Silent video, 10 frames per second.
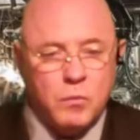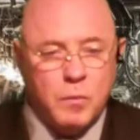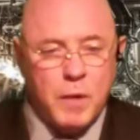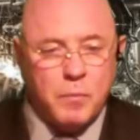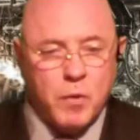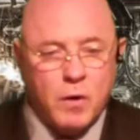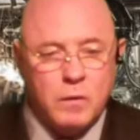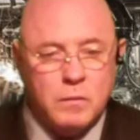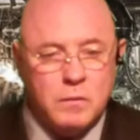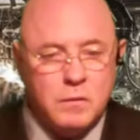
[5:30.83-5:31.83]

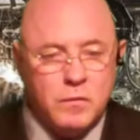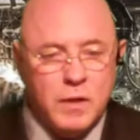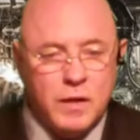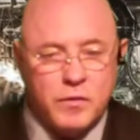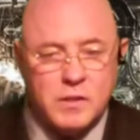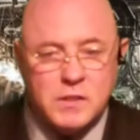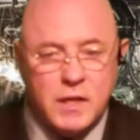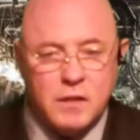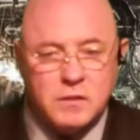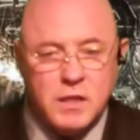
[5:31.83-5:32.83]
Remember that the
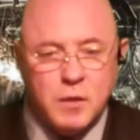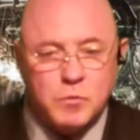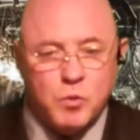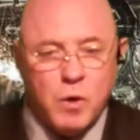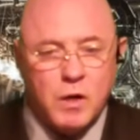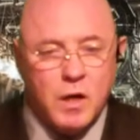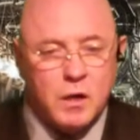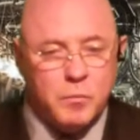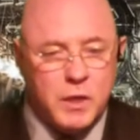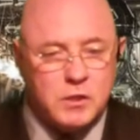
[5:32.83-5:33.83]
sales teams work
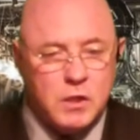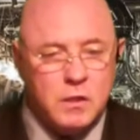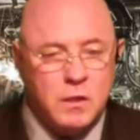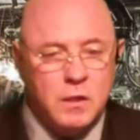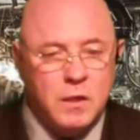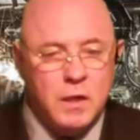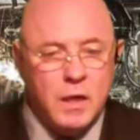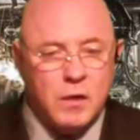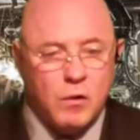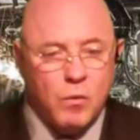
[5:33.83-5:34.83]
on commission
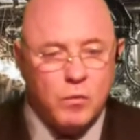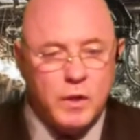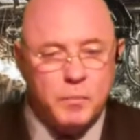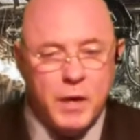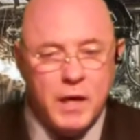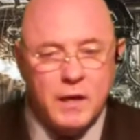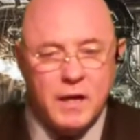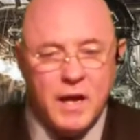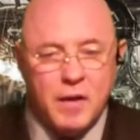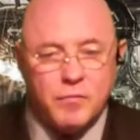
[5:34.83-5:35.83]
and are only
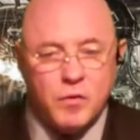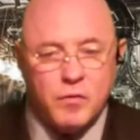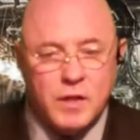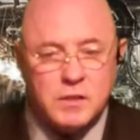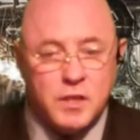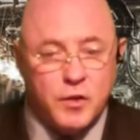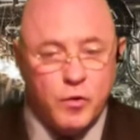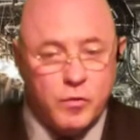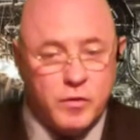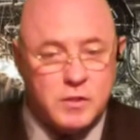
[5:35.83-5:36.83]
paid after they
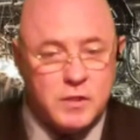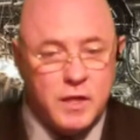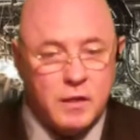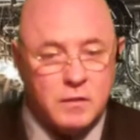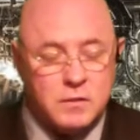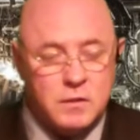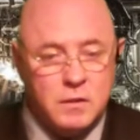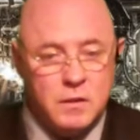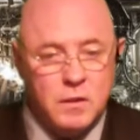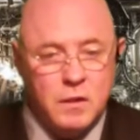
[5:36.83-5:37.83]
secure the
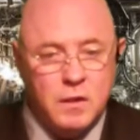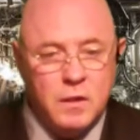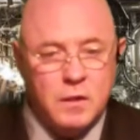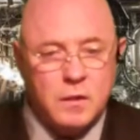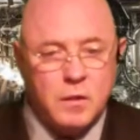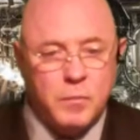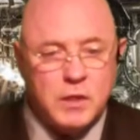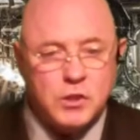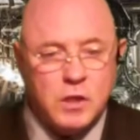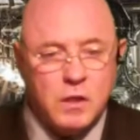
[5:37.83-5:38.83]
sales.
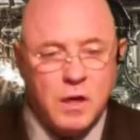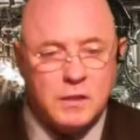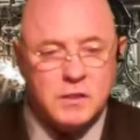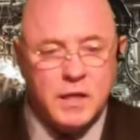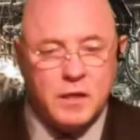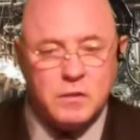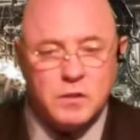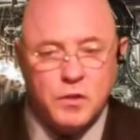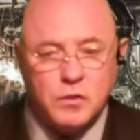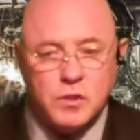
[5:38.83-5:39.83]
Commission on
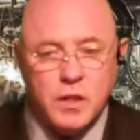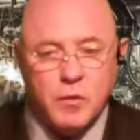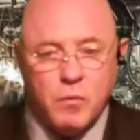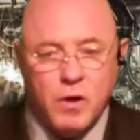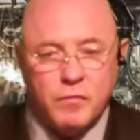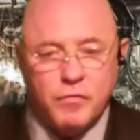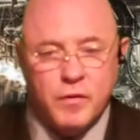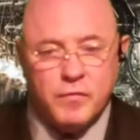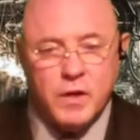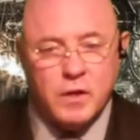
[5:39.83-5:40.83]
sales usually run
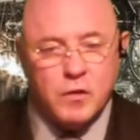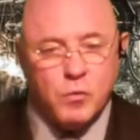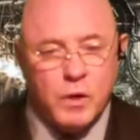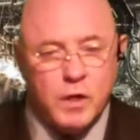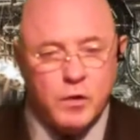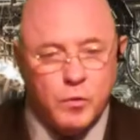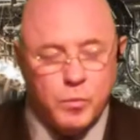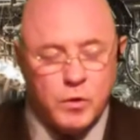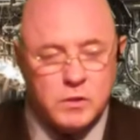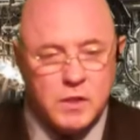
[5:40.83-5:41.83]
15 to
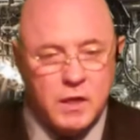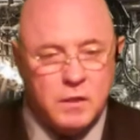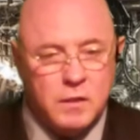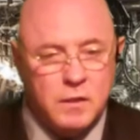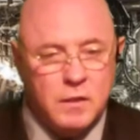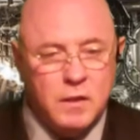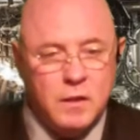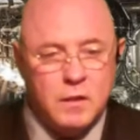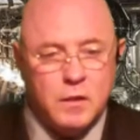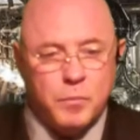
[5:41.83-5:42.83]
22%,
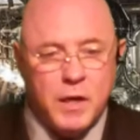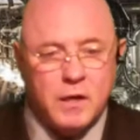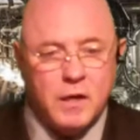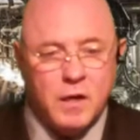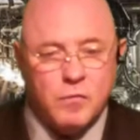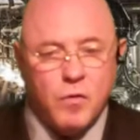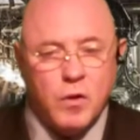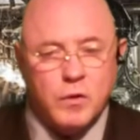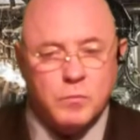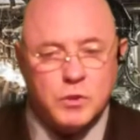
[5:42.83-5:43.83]
depending on
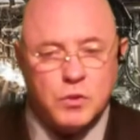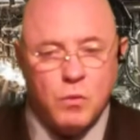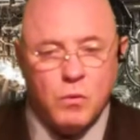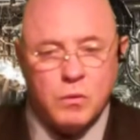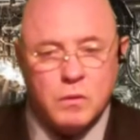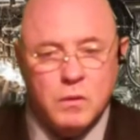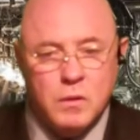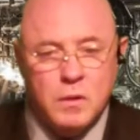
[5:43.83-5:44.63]
volume sold.